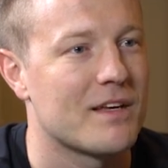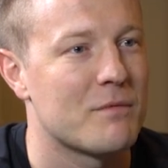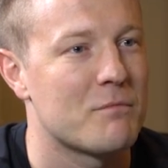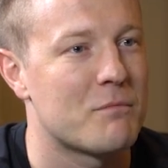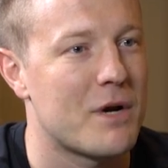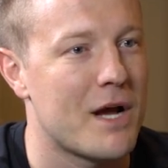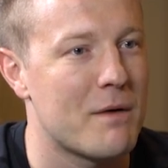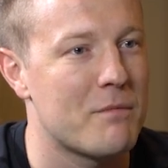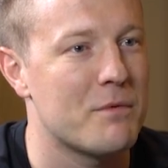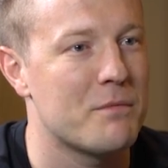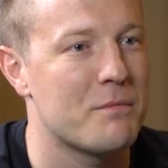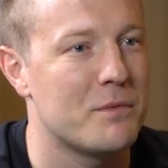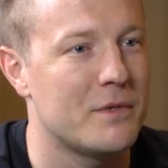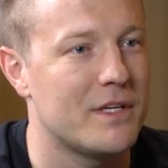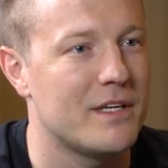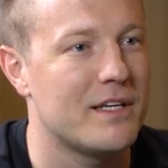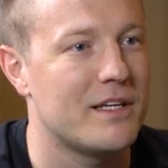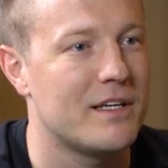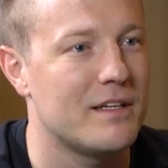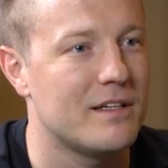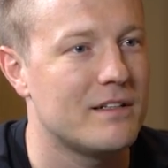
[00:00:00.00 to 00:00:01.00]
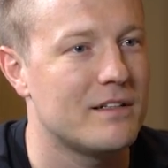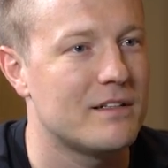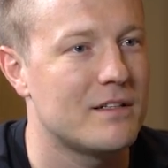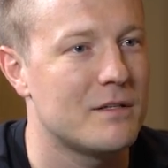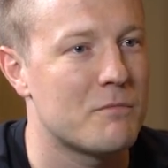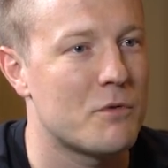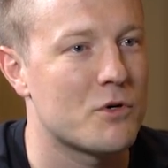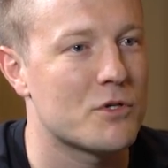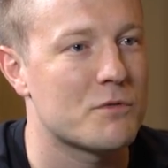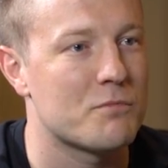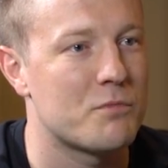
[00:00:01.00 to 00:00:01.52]
Probably the
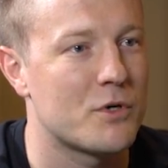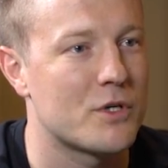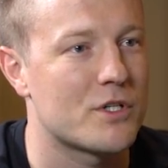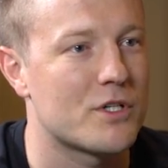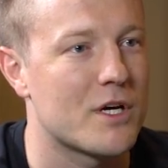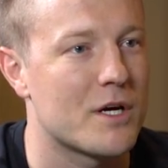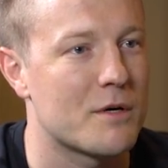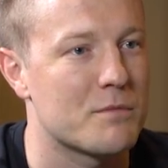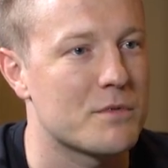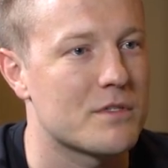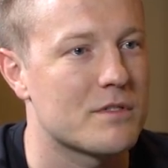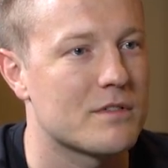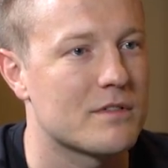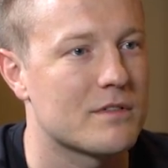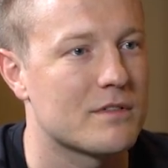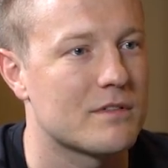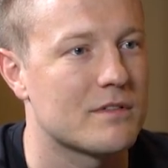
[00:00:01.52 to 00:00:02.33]
most push-ups.